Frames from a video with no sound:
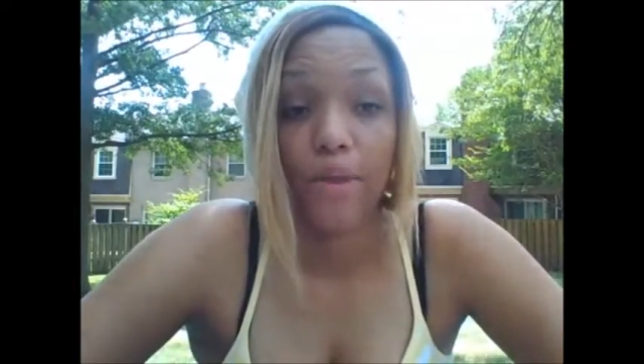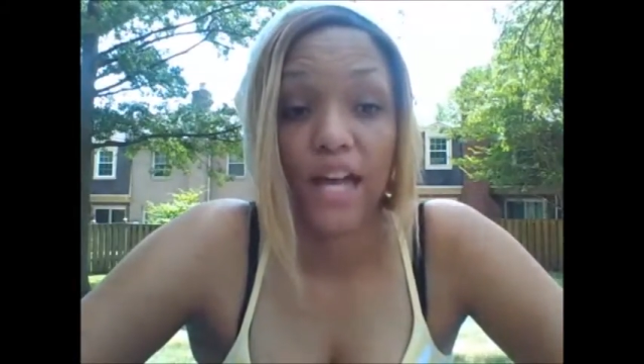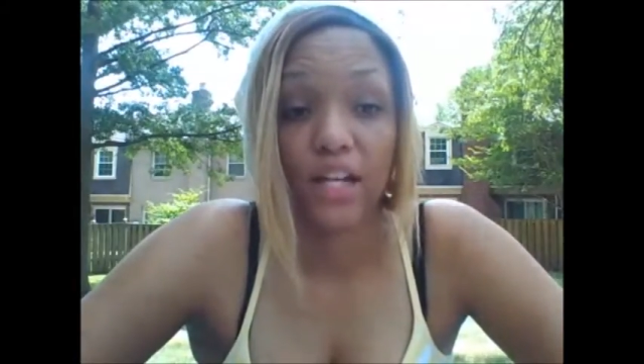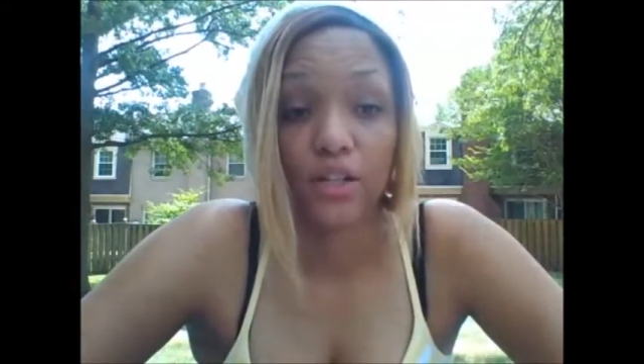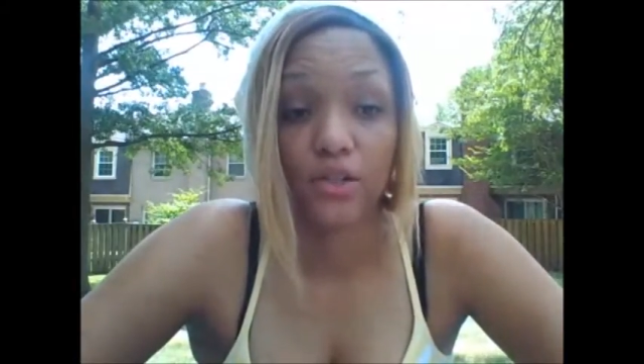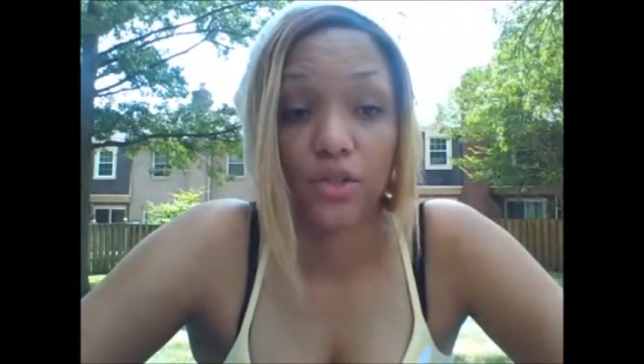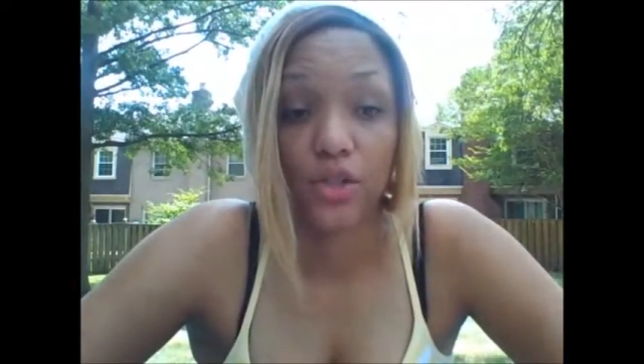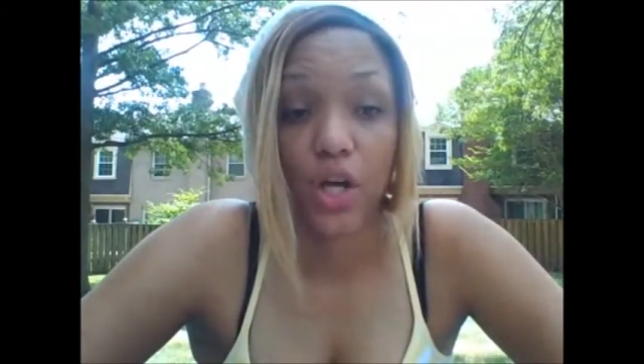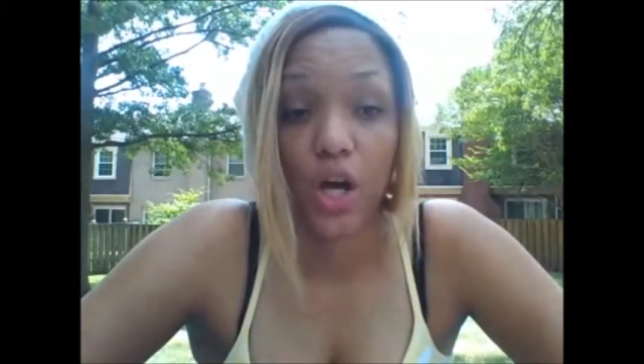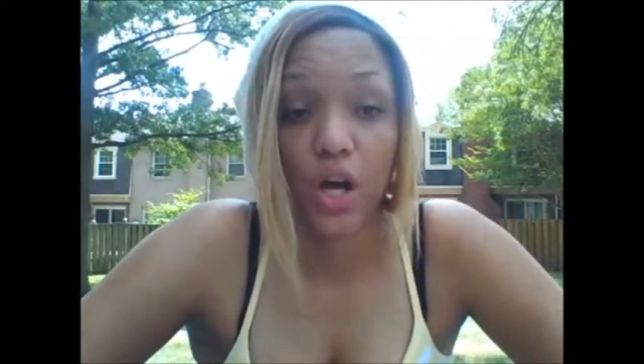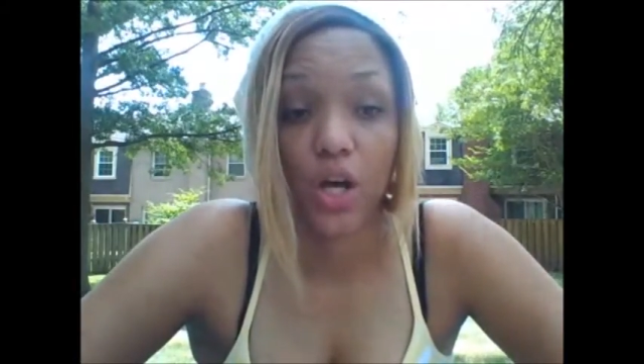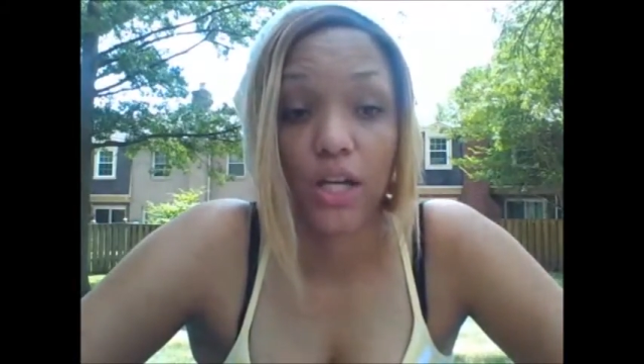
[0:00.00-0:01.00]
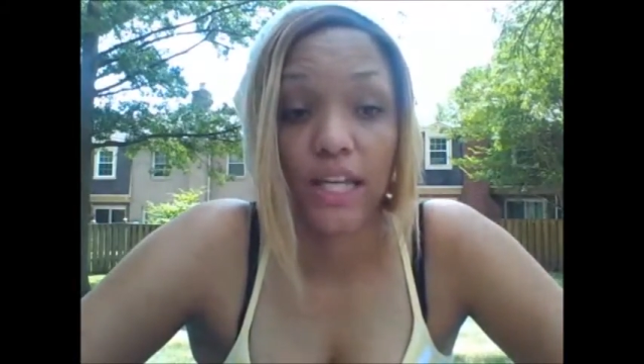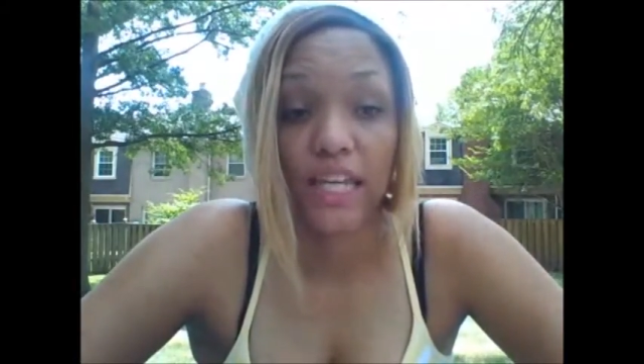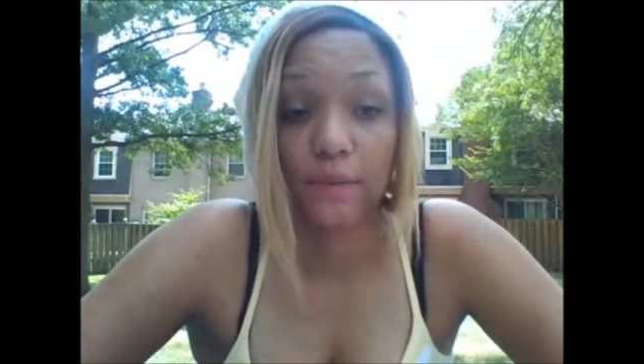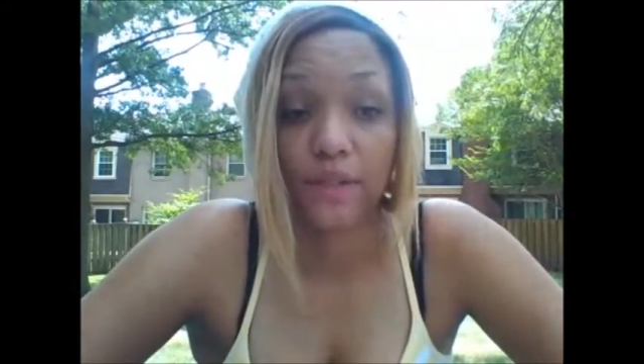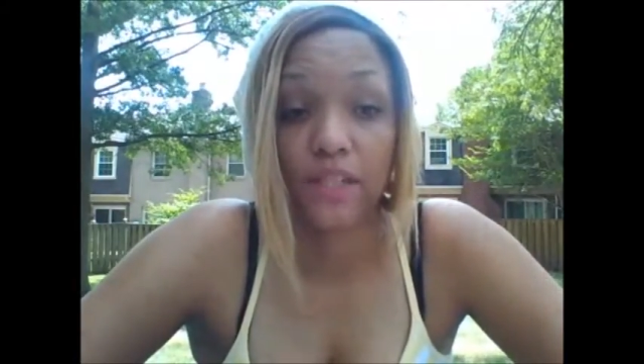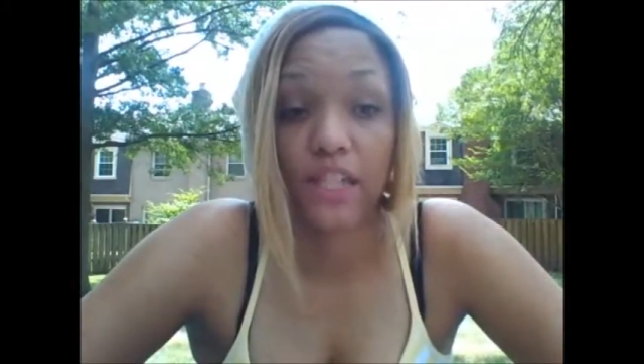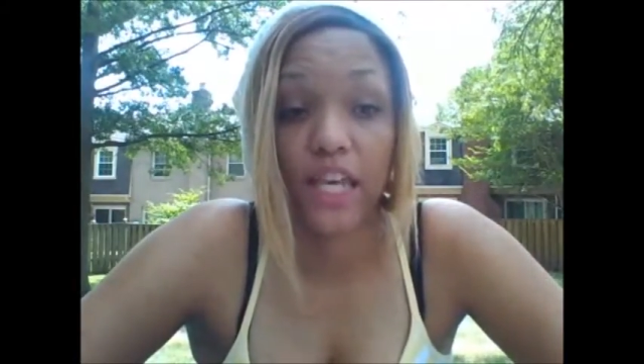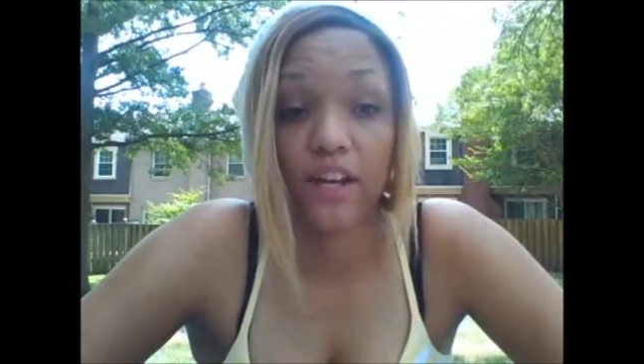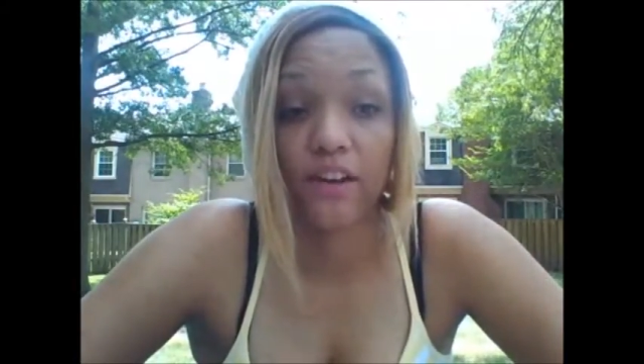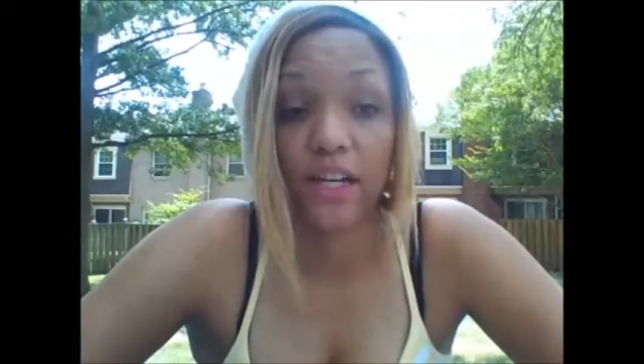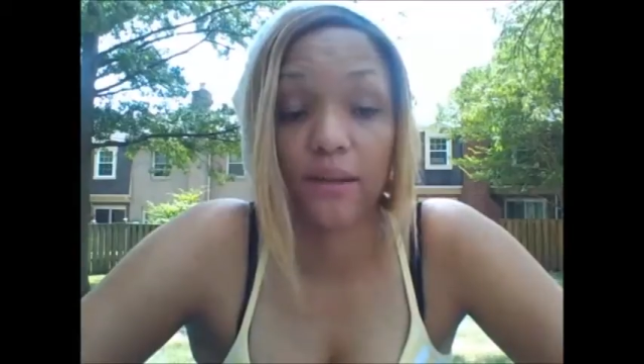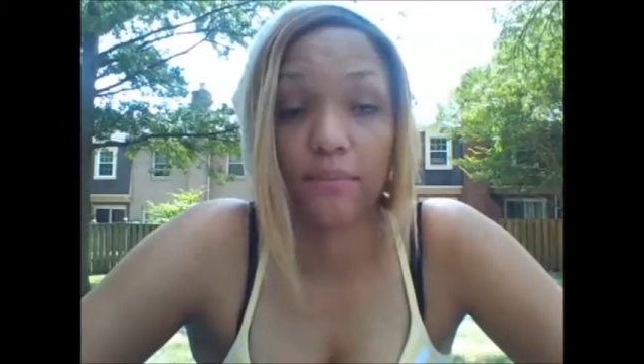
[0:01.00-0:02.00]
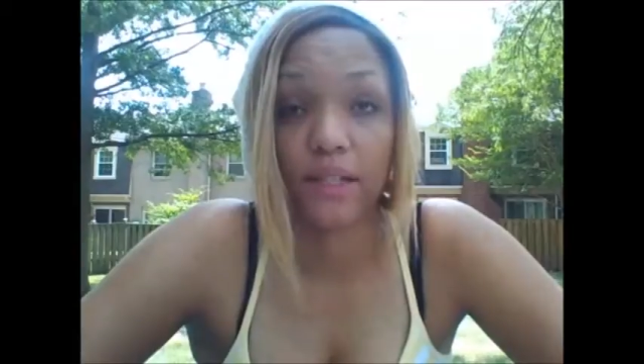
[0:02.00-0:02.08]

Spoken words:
I couldn't talk, and it was scary